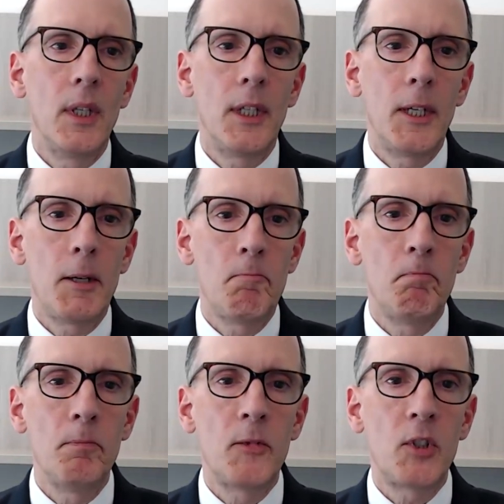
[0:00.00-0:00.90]

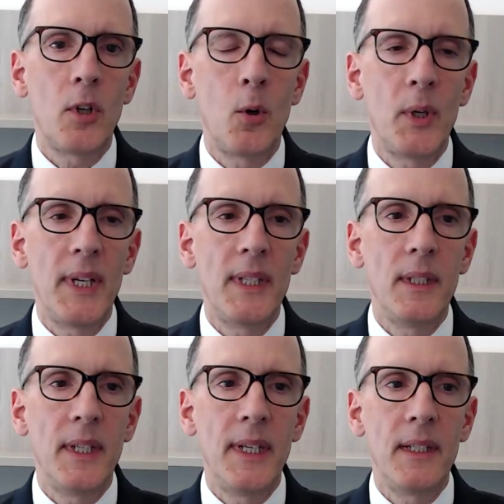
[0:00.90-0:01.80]
So
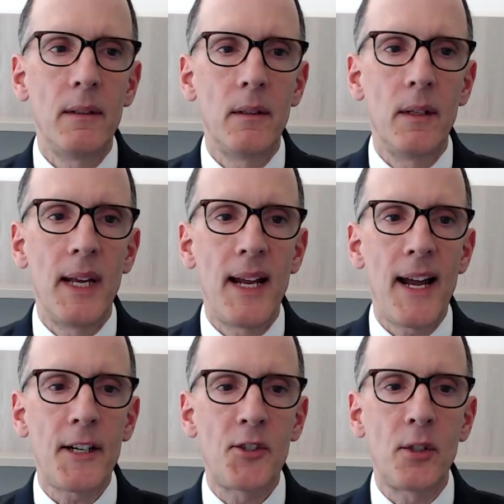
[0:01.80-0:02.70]

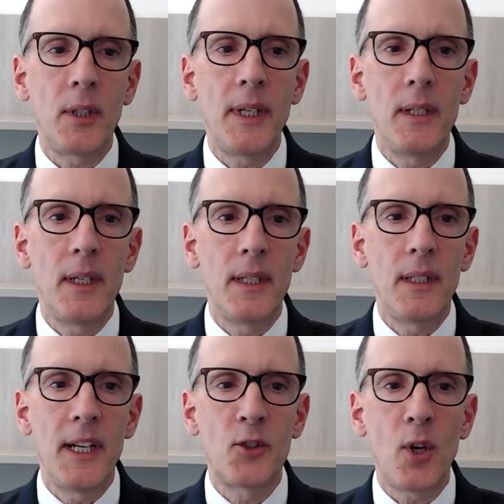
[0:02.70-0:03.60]

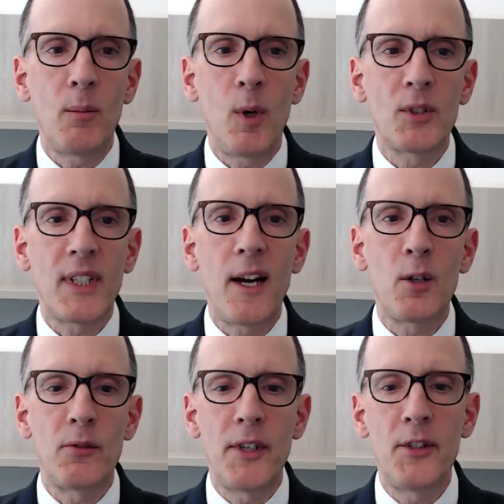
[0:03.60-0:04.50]
it's almost
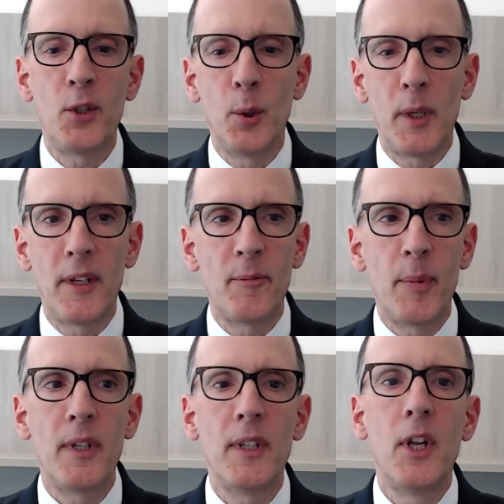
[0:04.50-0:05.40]
counterintuitive,
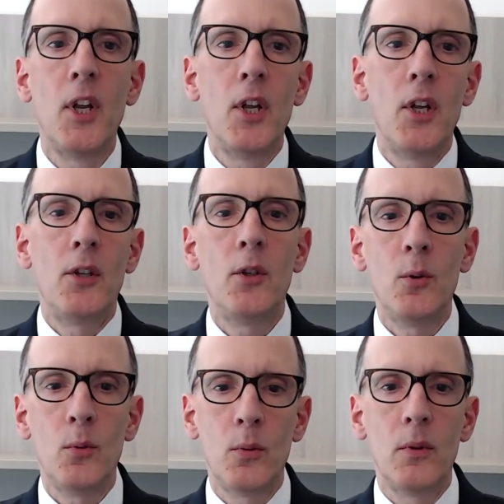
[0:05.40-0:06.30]
but
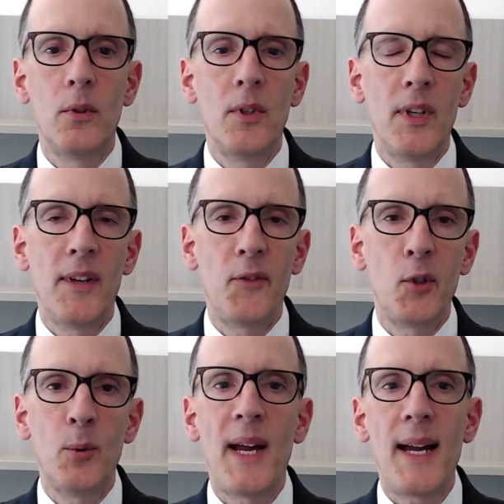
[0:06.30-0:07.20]
if
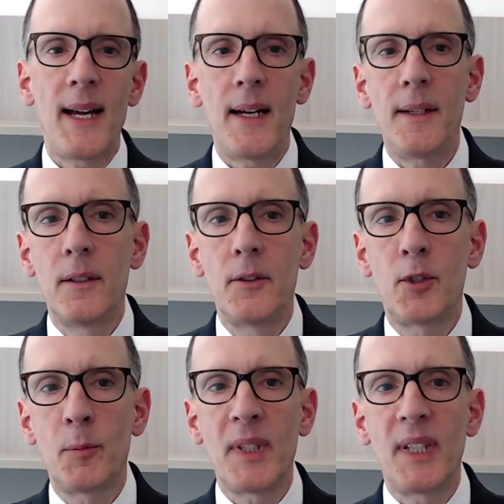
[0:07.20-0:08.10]
you add
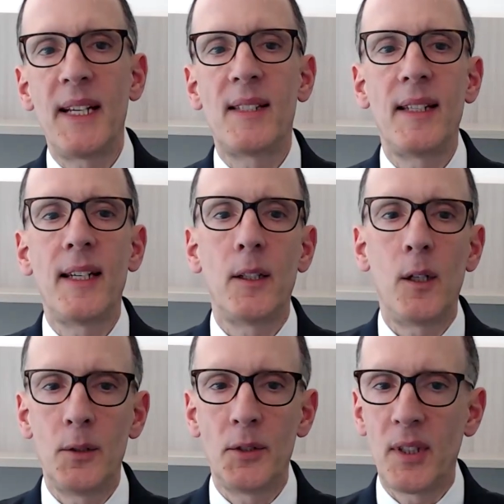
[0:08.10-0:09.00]
AAA
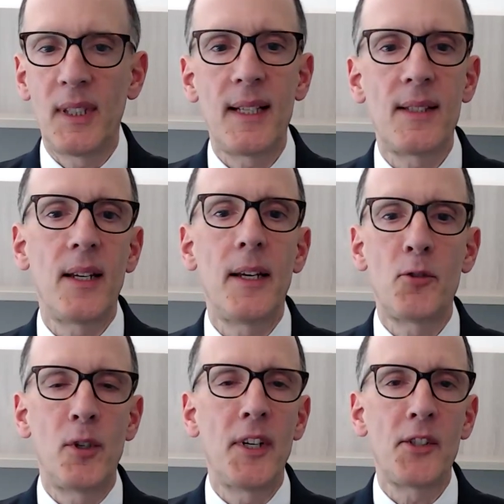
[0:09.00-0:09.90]
CLOs to, let's say, a
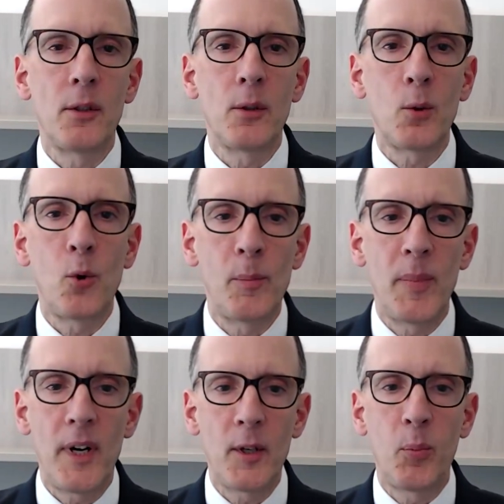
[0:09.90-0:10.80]
traditional core
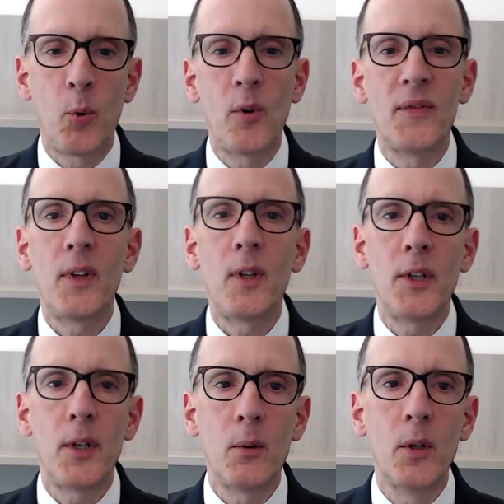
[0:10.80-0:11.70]
bond
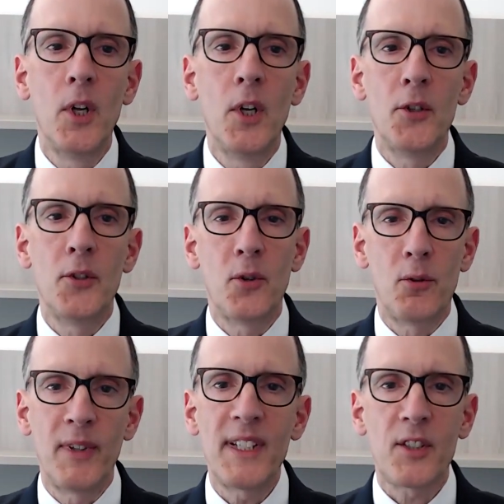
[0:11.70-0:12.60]
portfolio, your
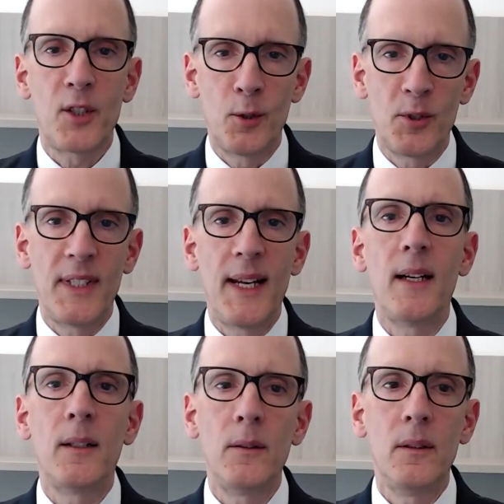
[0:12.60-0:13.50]
risk goes
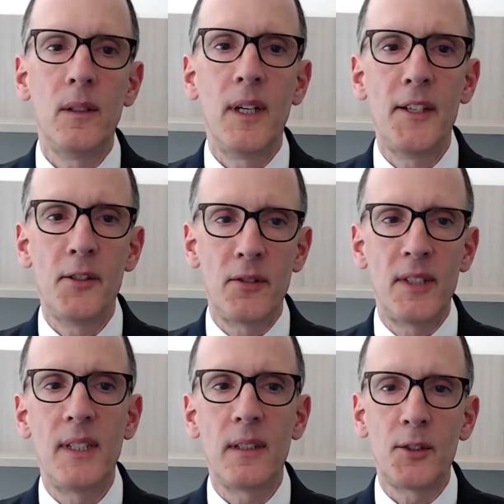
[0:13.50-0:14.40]
down and your
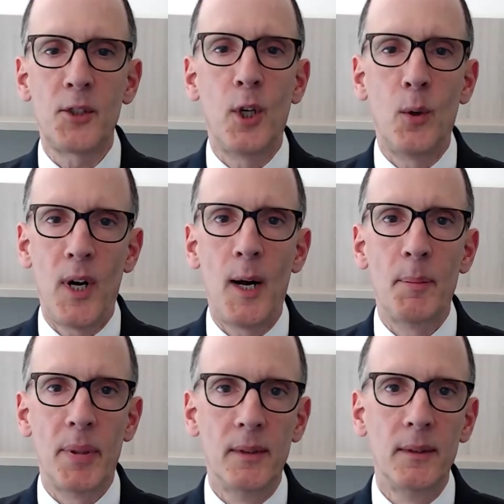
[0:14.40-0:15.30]
yields go
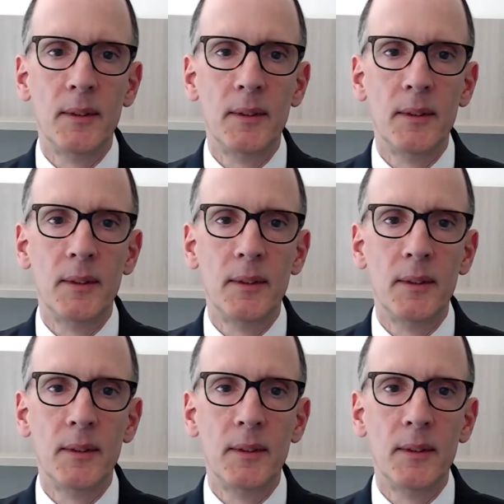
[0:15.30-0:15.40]
up